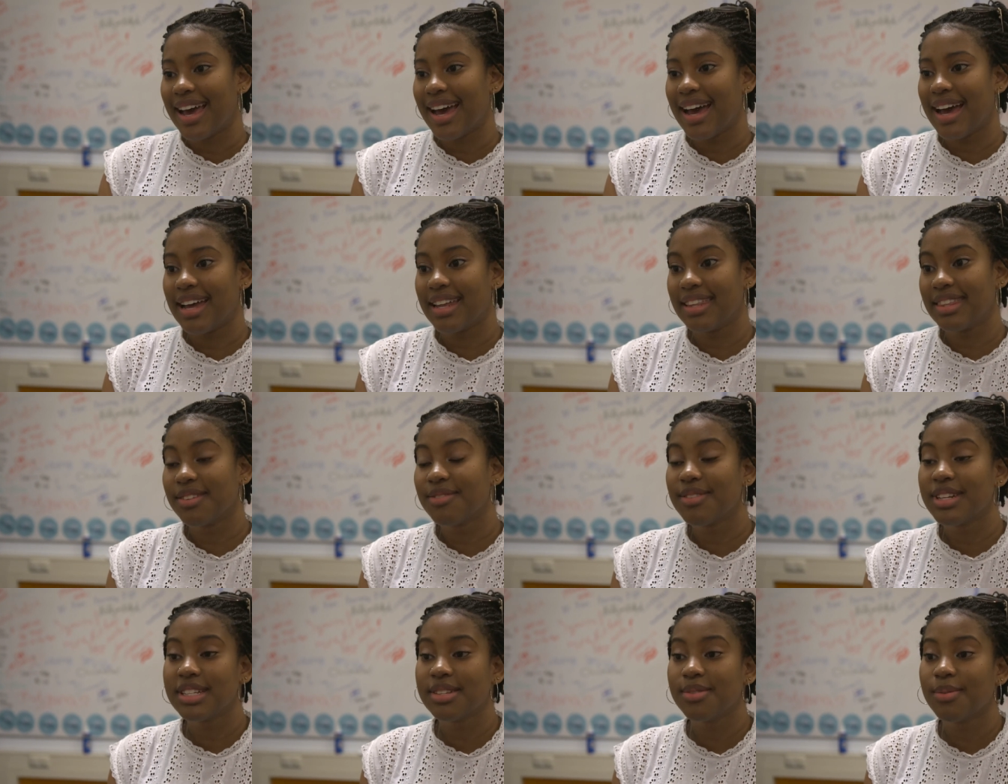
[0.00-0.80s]
And
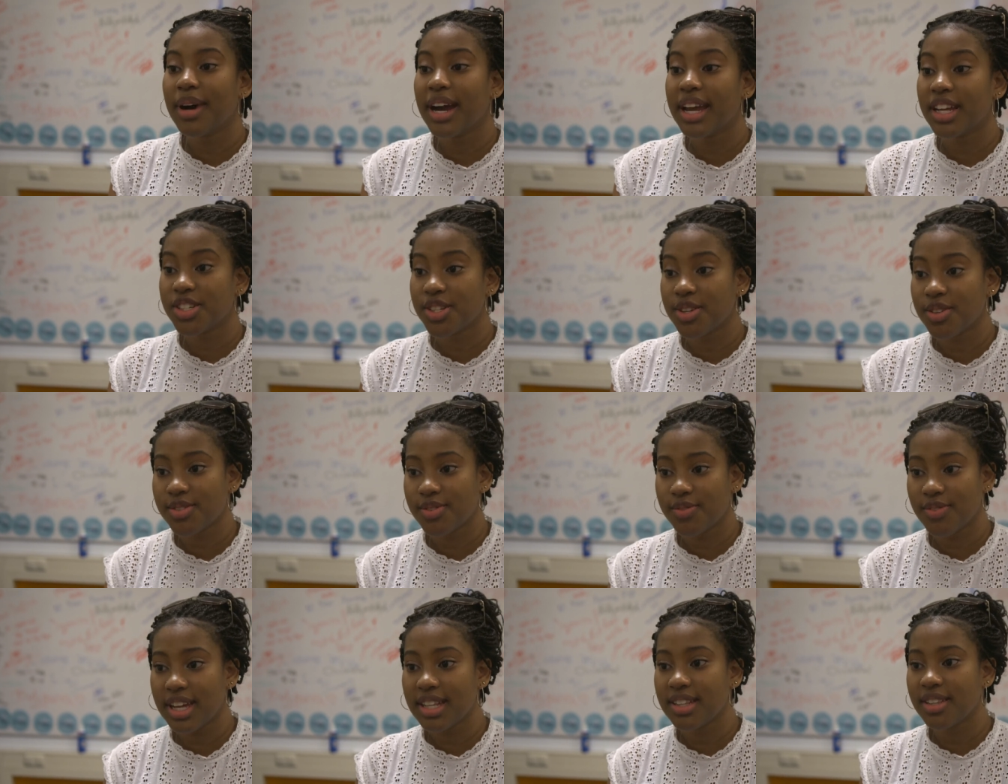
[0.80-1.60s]
the reason why I
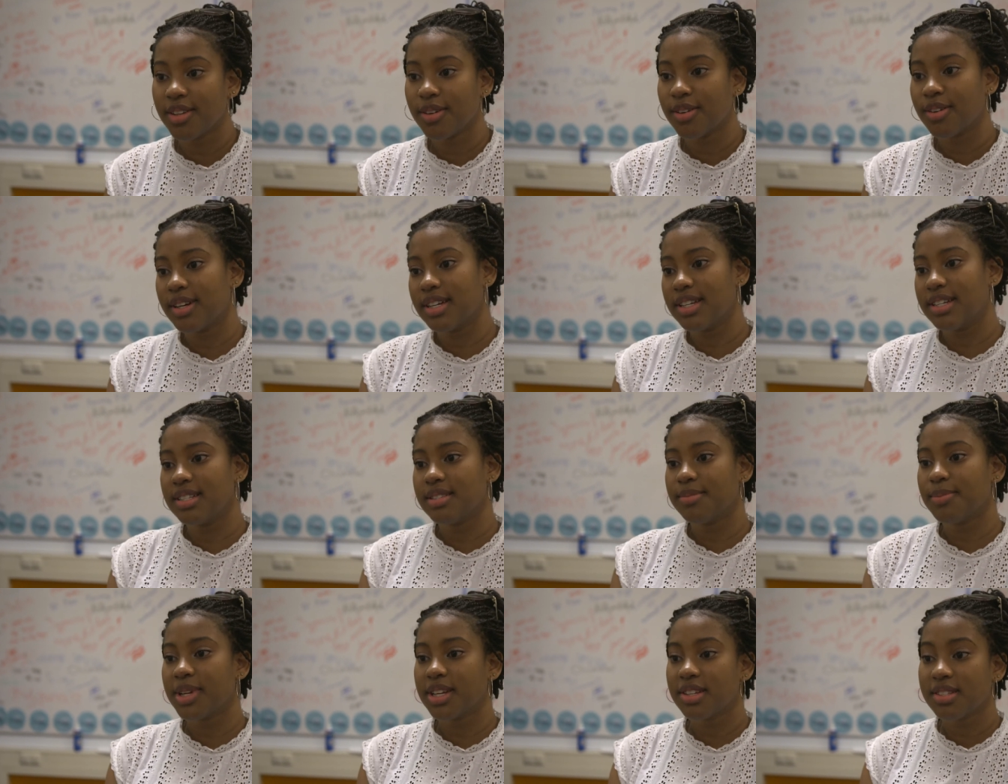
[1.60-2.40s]
chose Venlo
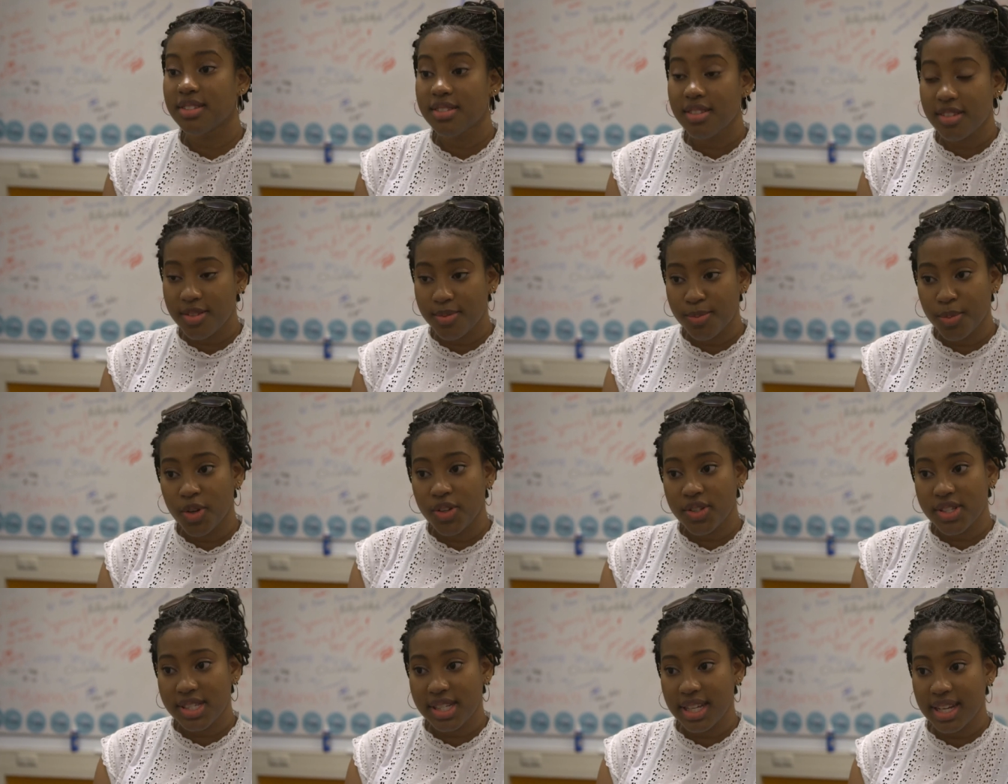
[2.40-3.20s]
is because it's a
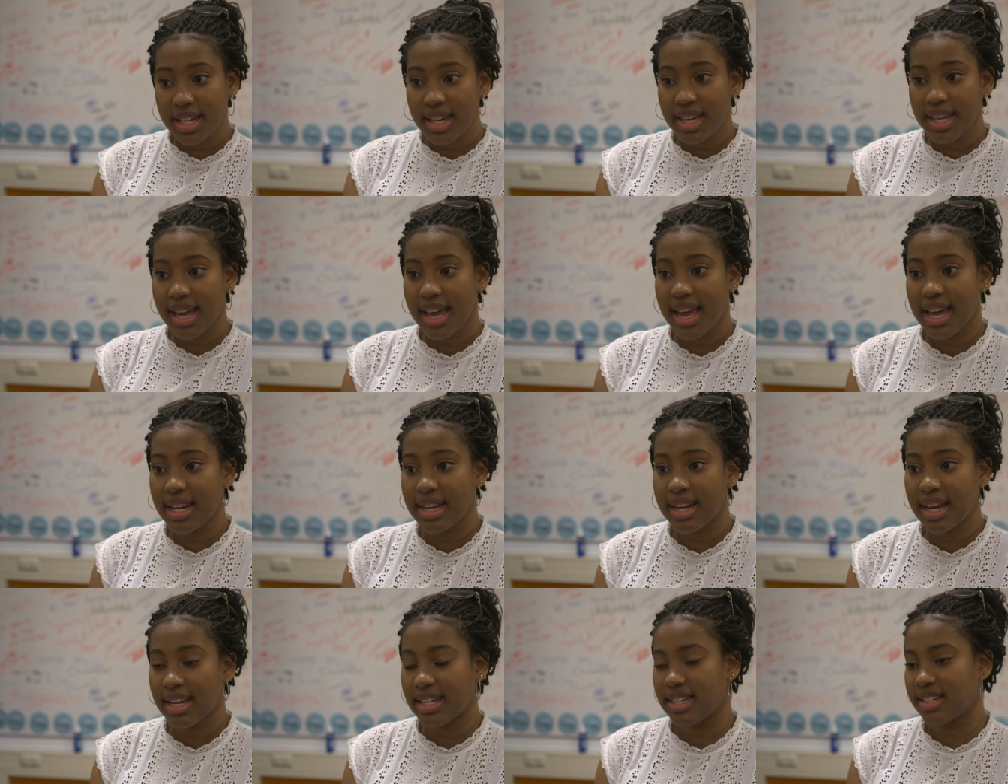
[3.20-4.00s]
small city
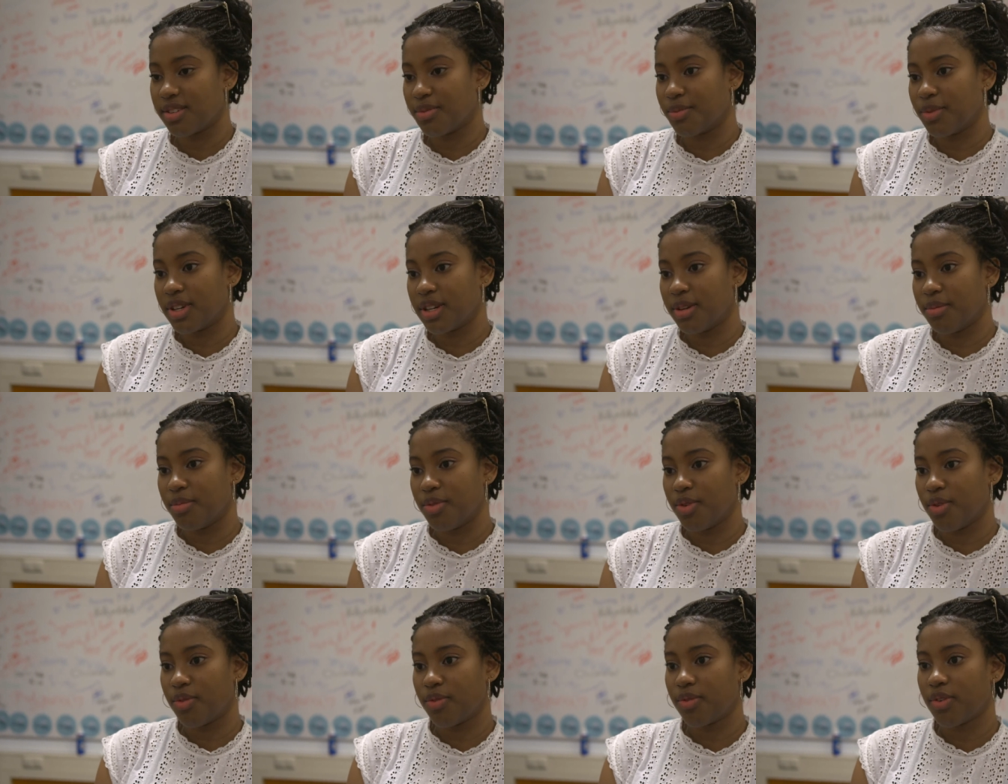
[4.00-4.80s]
and I didn't want to
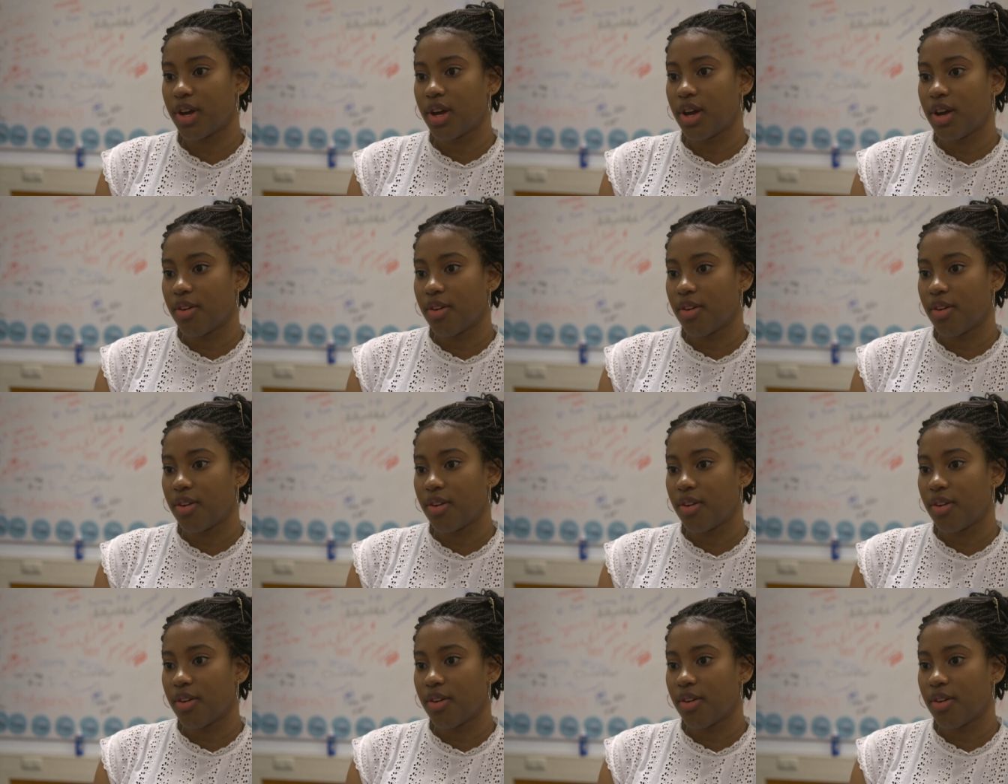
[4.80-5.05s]
move